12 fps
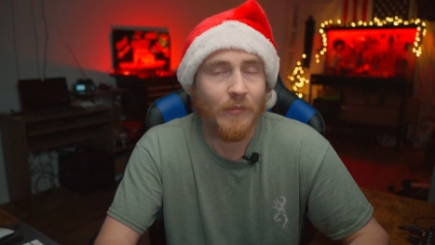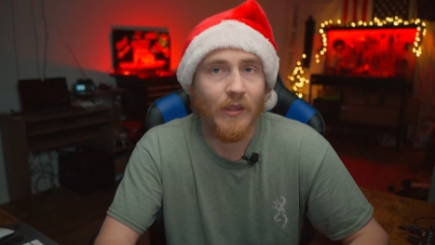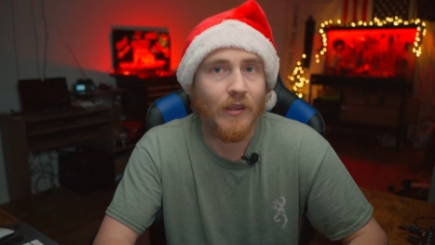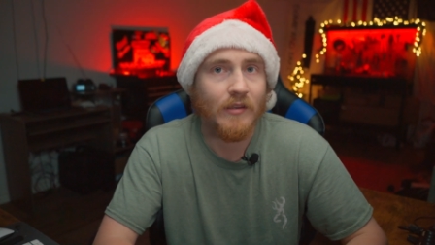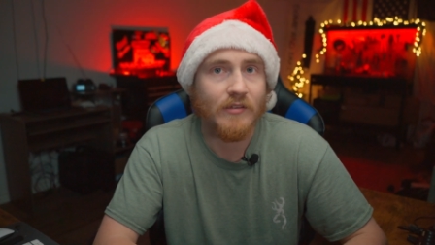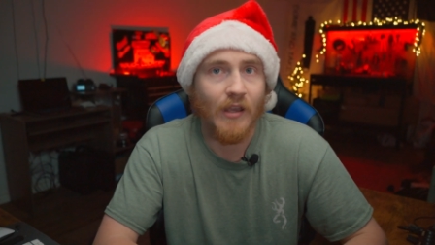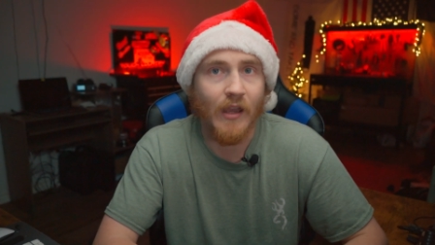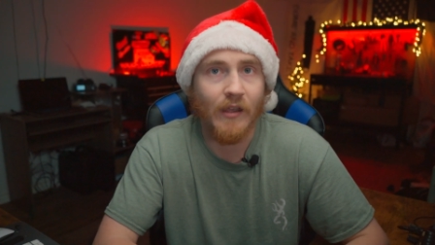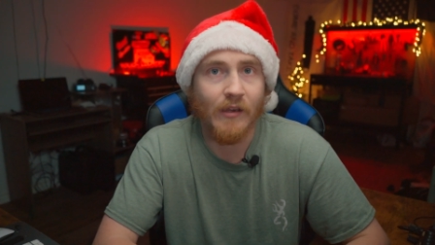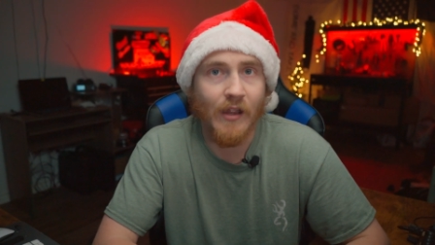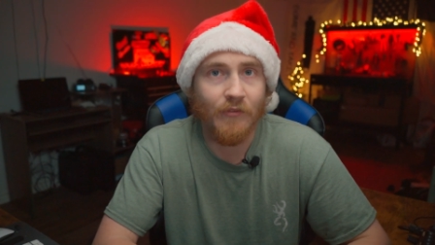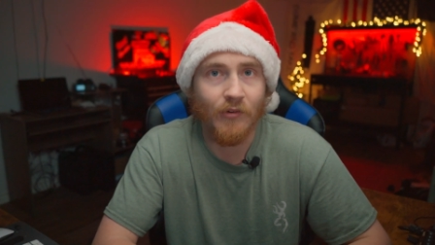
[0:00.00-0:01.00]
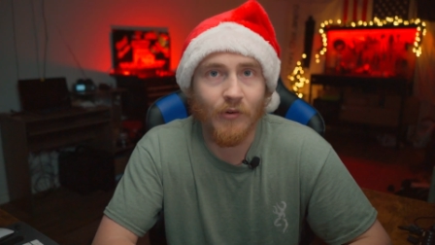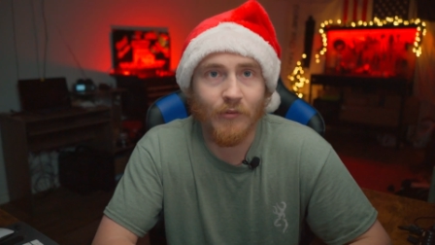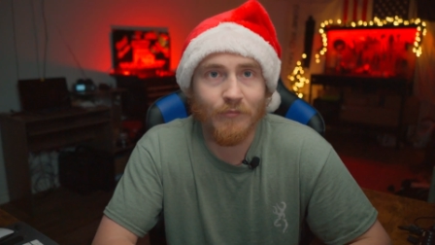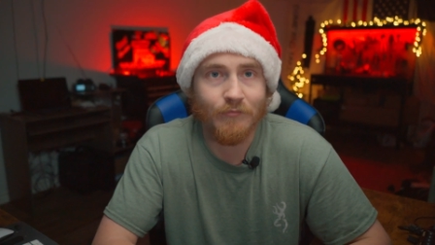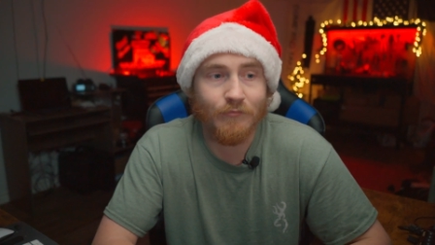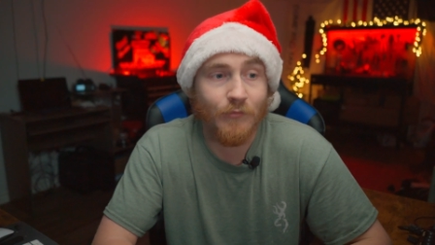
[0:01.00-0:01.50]
because I
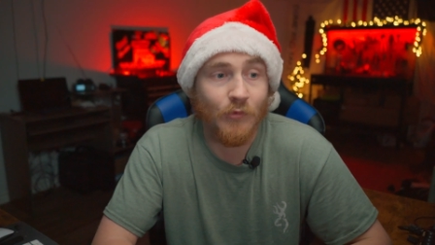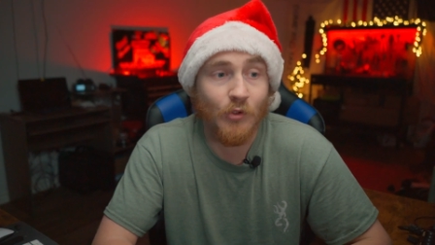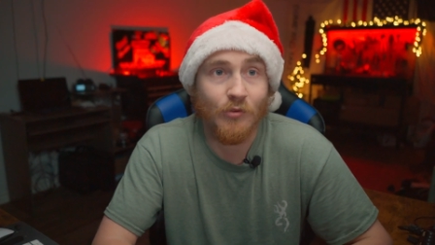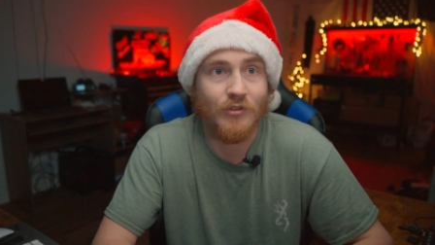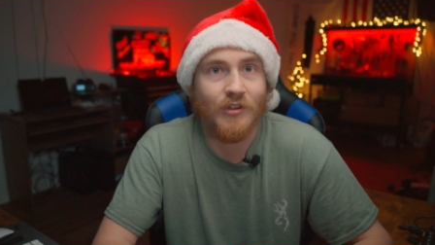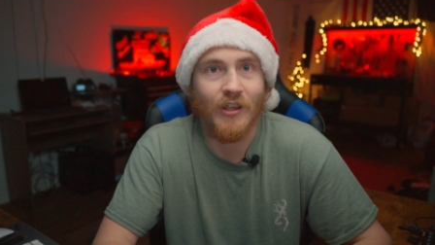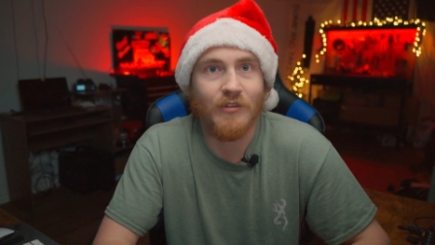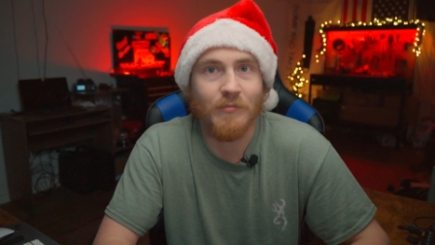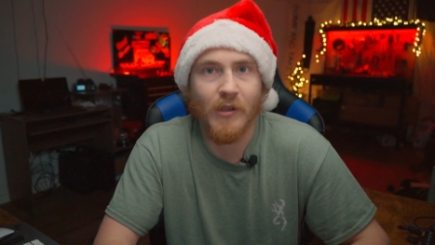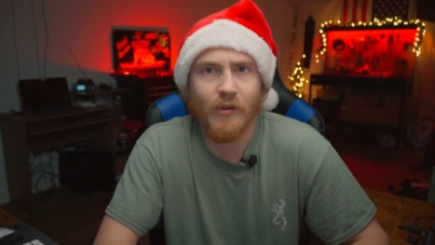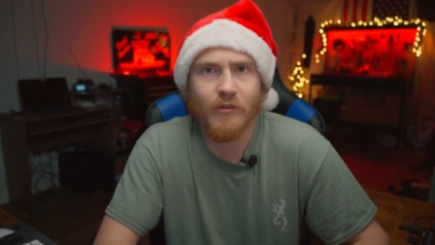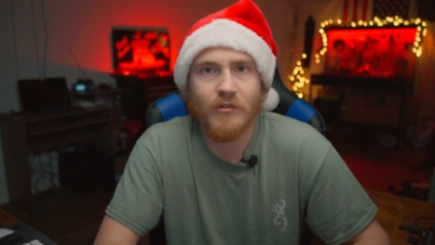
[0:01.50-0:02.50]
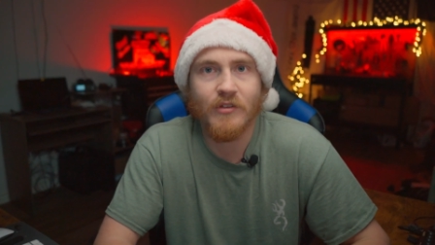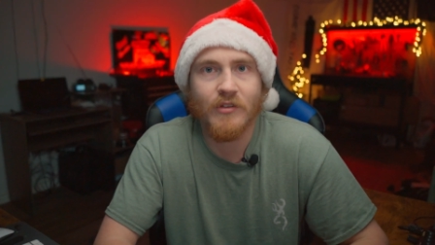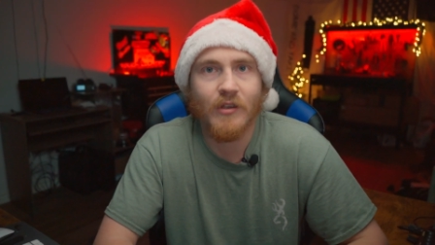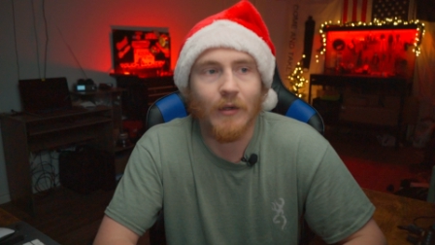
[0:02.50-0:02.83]
never use six meters.